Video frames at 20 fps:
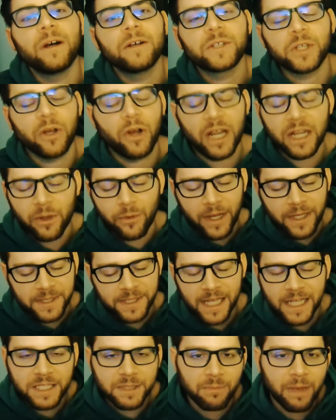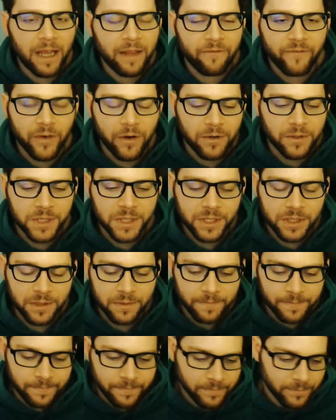So anyways, that's my
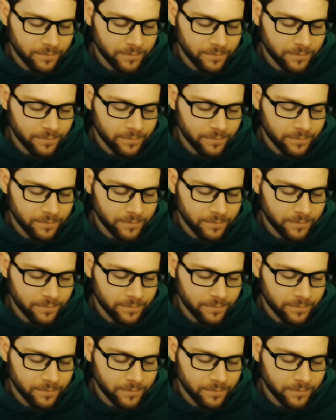first